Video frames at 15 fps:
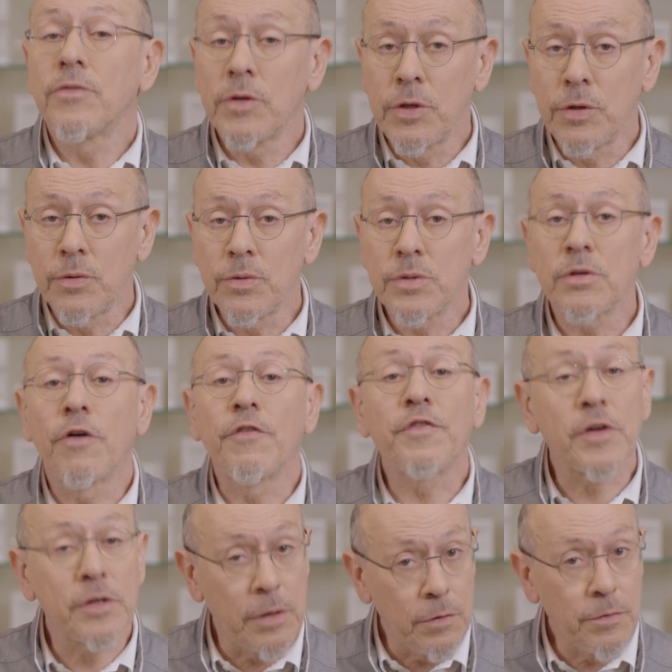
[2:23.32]
the use
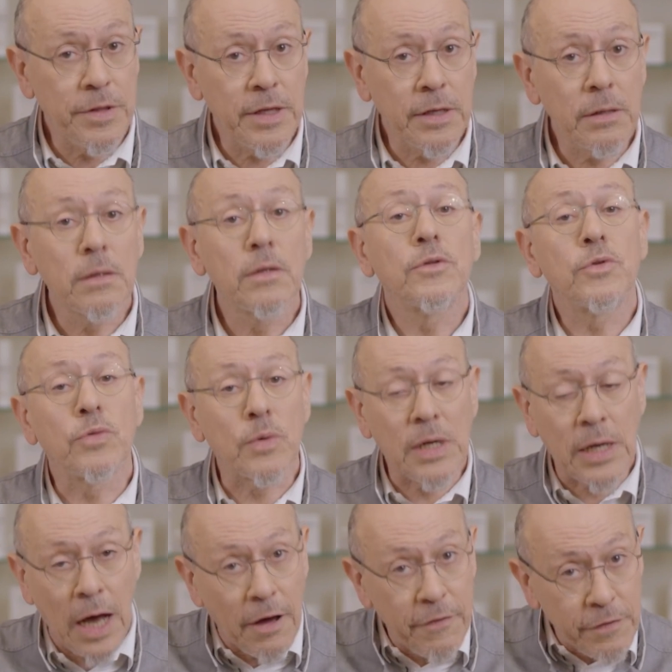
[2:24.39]
of clothing to
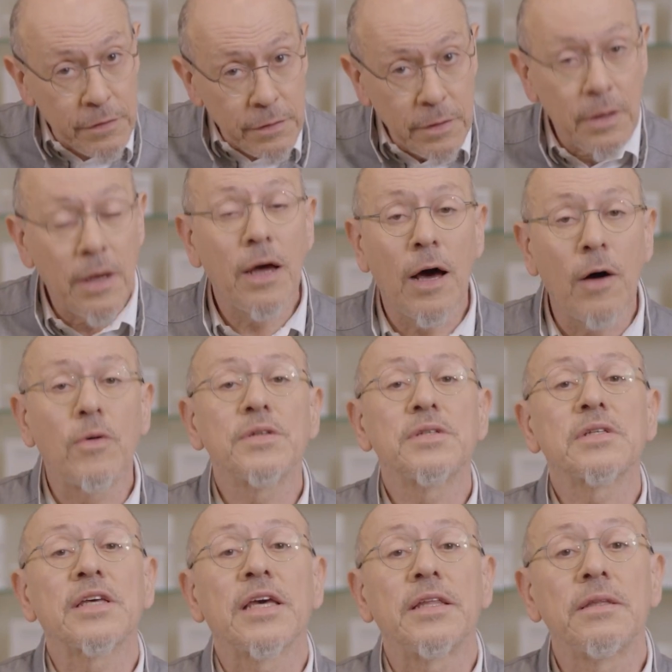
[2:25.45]
cover our
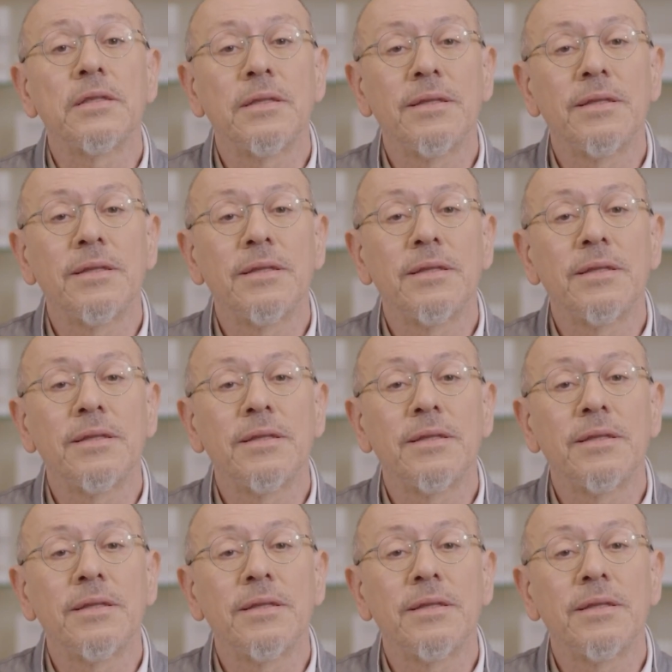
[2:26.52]
skin.